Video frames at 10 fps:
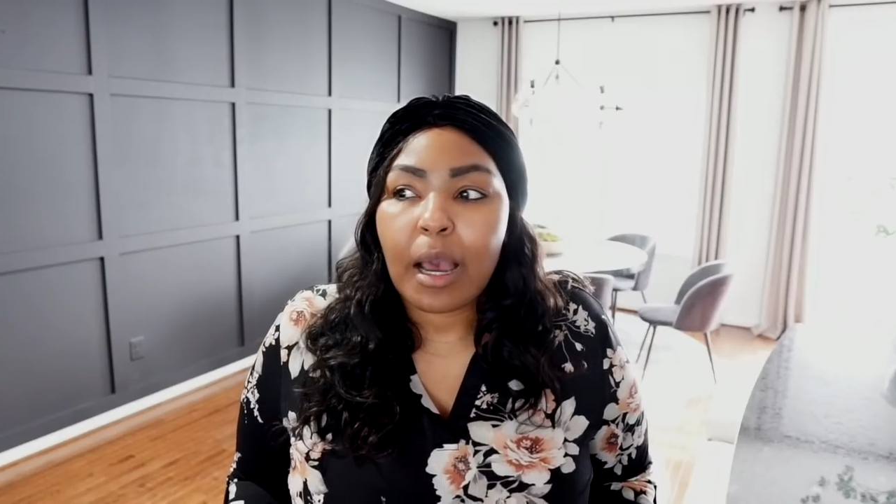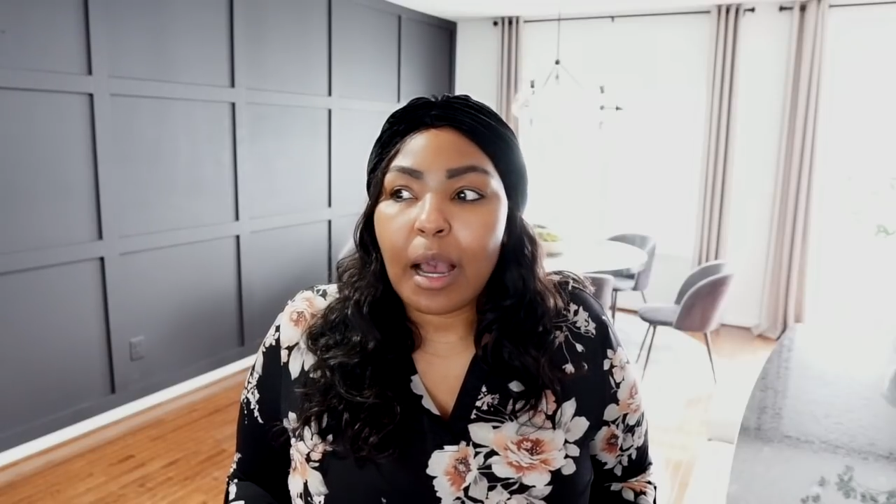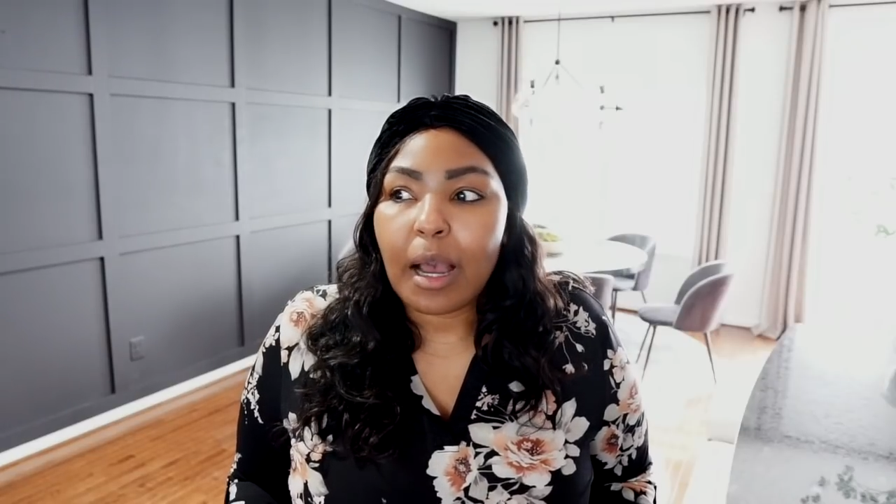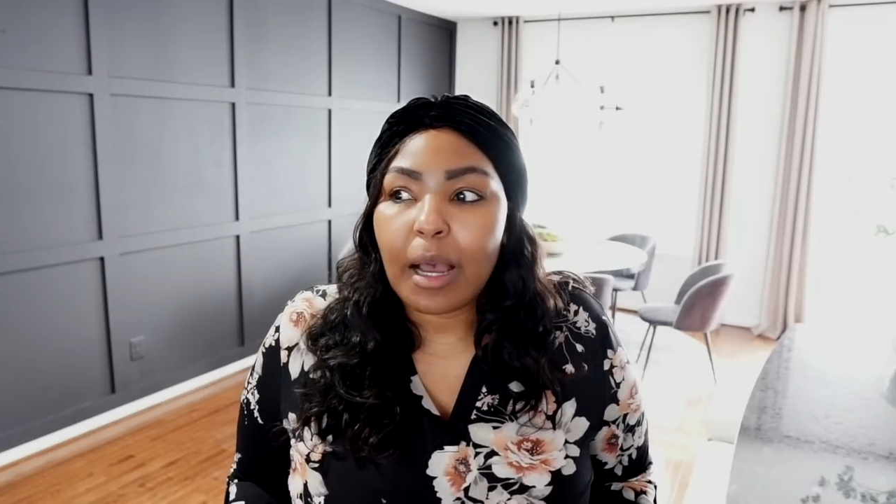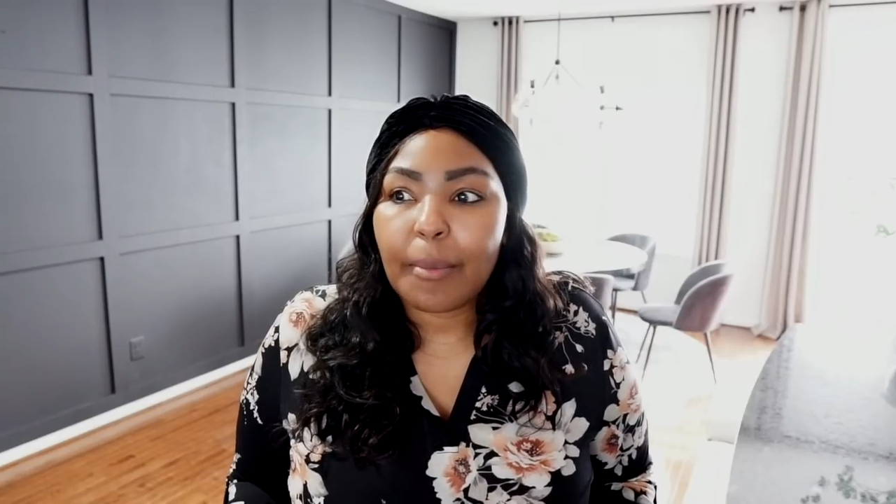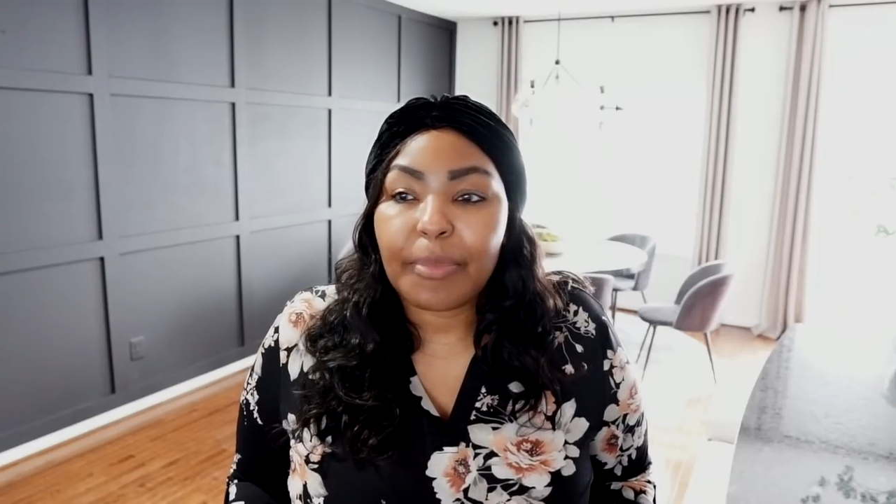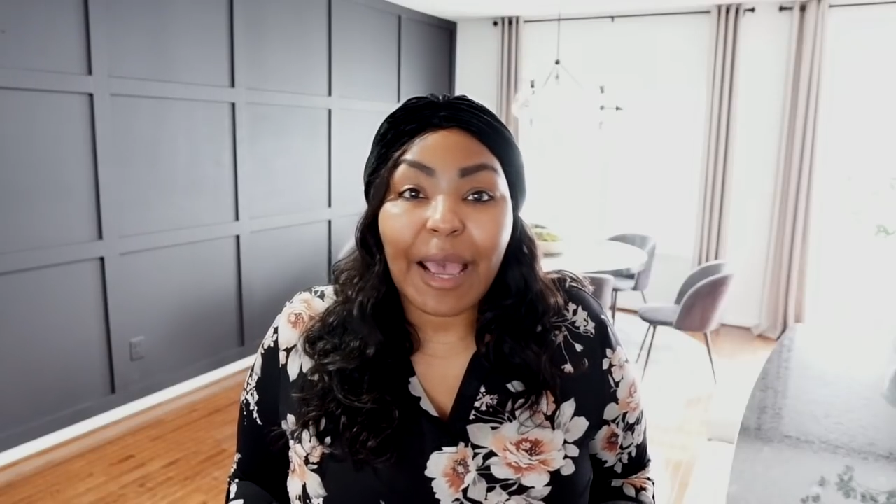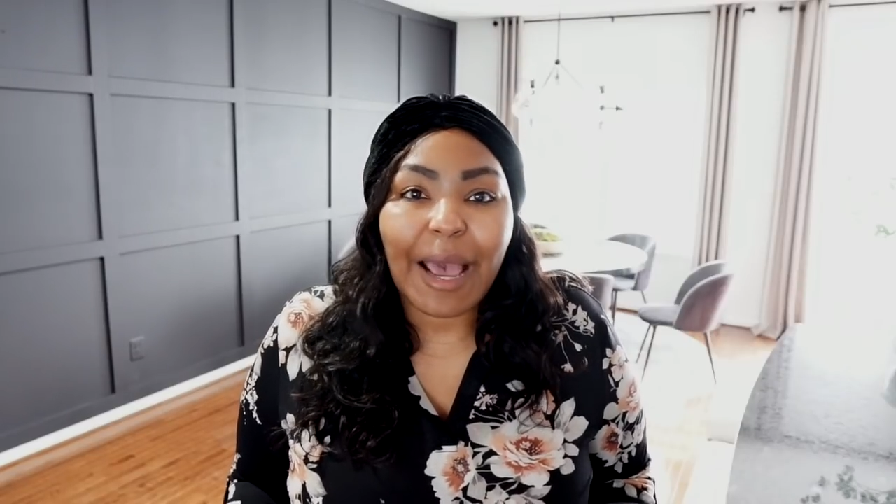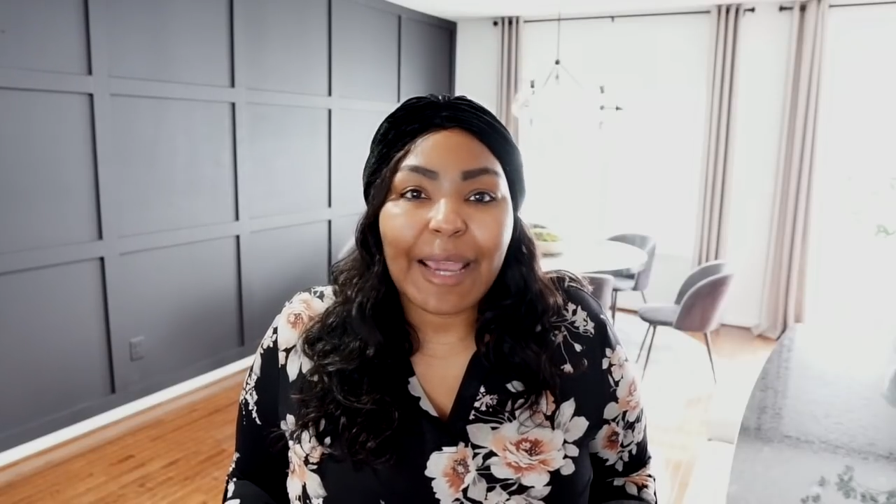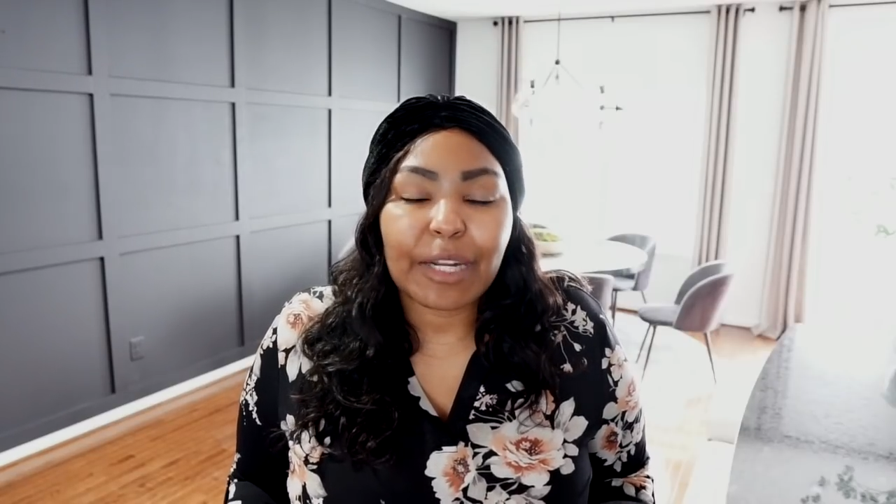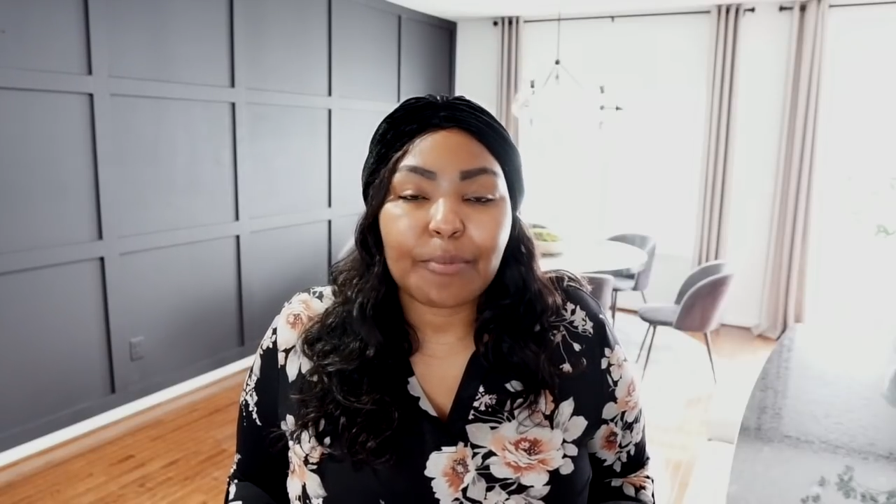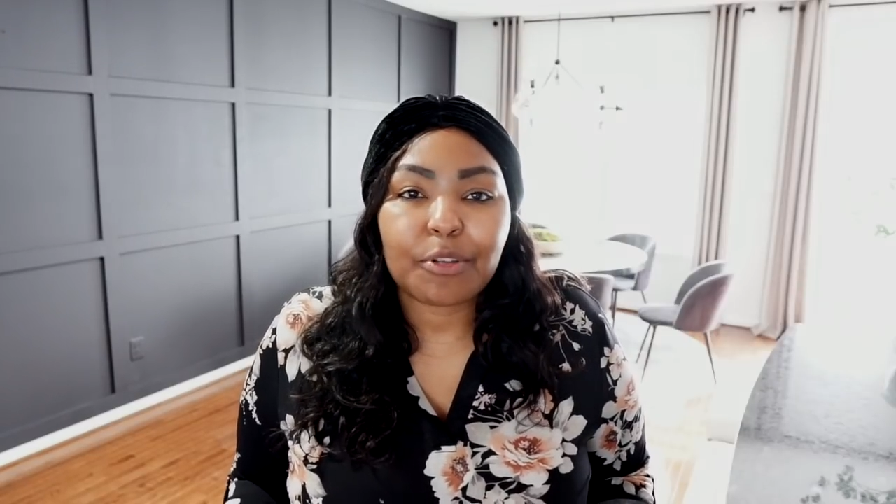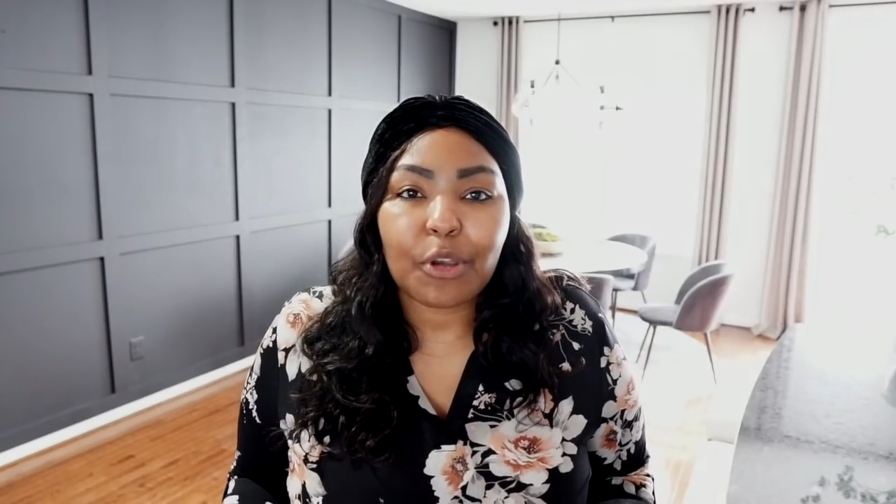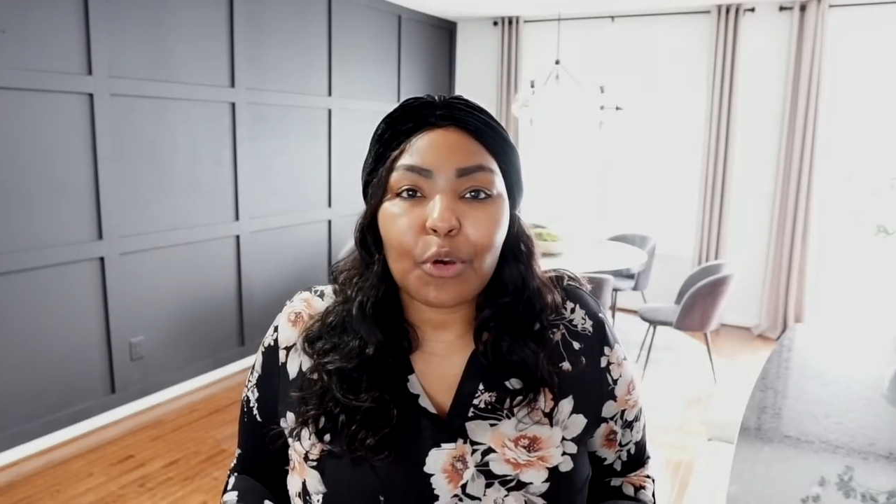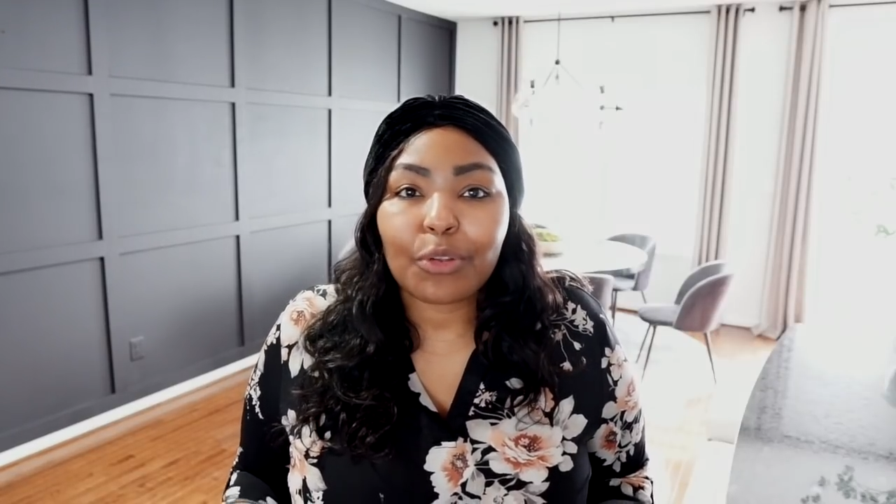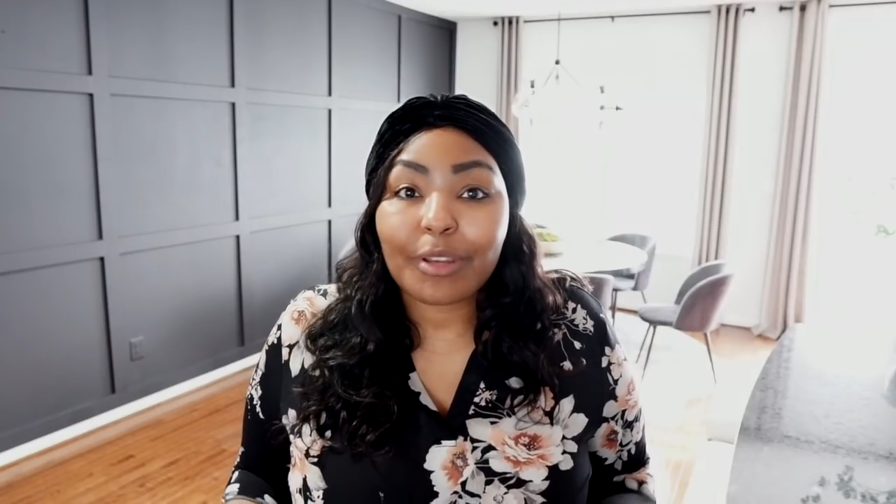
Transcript: the item. So